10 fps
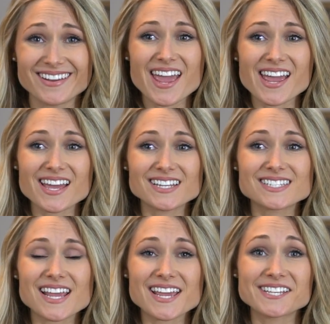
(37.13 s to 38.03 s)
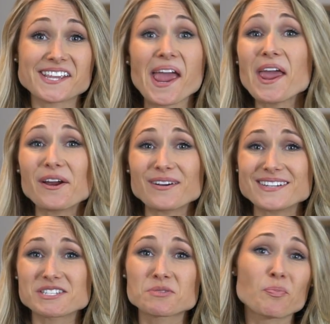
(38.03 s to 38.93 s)
and his hair
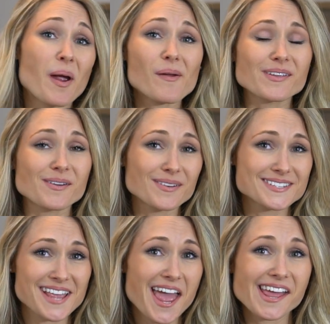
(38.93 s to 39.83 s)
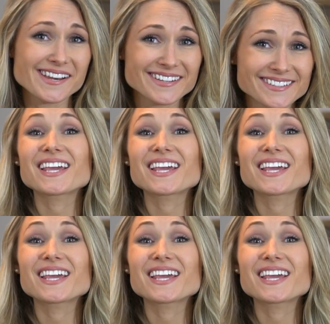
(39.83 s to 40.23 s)
is sprouting on his head.